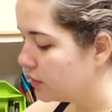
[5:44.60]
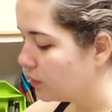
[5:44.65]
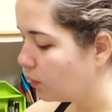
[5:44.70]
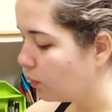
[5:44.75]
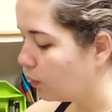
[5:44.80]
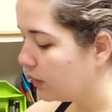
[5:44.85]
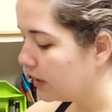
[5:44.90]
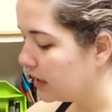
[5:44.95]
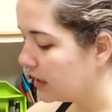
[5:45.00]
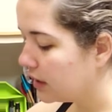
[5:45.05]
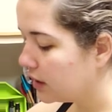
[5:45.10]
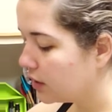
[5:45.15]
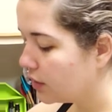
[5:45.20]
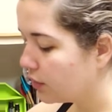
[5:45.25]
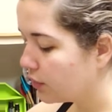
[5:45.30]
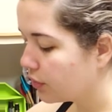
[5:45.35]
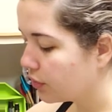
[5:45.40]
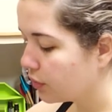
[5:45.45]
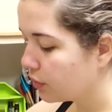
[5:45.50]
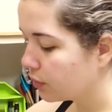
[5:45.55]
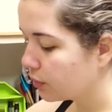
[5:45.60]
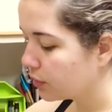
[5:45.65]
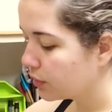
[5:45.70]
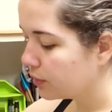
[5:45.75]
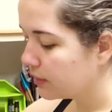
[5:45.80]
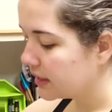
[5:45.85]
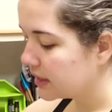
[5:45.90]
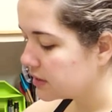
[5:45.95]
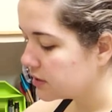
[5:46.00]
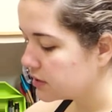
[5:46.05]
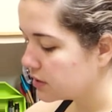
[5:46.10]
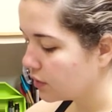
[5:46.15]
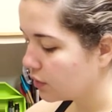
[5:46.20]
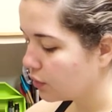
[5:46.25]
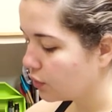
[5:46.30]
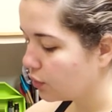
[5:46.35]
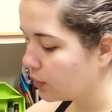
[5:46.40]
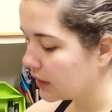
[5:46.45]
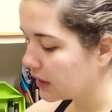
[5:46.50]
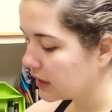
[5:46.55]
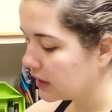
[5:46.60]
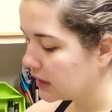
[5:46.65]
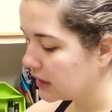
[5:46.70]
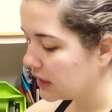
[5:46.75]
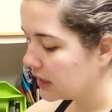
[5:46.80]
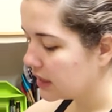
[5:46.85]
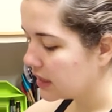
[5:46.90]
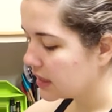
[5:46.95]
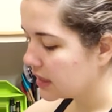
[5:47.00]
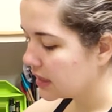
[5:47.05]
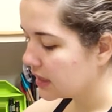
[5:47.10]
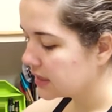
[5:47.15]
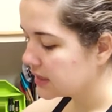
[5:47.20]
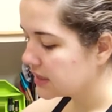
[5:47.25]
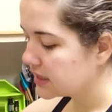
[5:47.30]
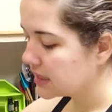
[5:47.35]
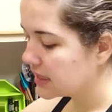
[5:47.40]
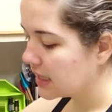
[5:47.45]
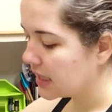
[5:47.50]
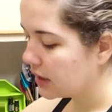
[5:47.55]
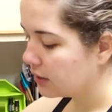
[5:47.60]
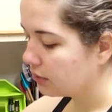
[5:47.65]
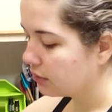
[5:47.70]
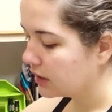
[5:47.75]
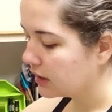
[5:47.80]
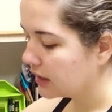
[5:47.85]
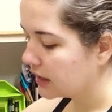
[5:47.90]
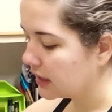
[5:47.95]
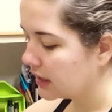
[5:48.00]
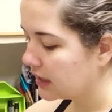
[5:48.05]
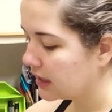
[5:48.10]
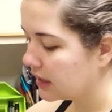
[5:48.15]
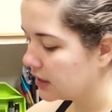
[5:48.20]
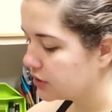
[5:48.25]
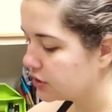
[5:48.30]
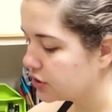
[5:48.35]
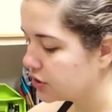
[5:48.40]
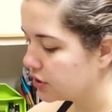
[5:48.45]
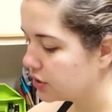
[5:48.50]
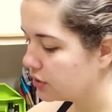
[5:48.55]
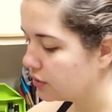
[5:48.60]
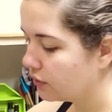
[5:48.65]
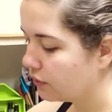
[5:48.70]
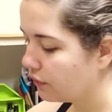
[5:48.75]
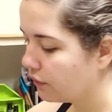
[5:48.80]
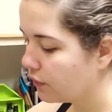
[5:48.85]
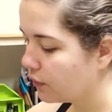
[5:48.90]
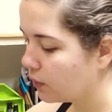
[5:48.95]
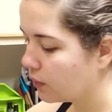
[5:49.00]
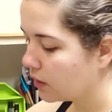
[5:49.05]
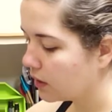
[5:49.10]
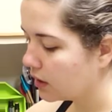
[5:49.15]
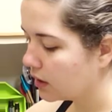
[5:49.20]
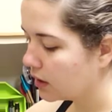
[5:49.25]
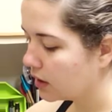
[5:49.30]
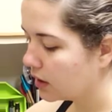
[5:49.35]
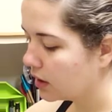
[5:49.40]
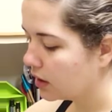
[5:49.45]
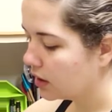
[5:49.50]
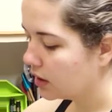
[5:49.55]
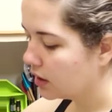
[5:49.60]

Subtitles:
We go through it so quickly that it's not really an issue for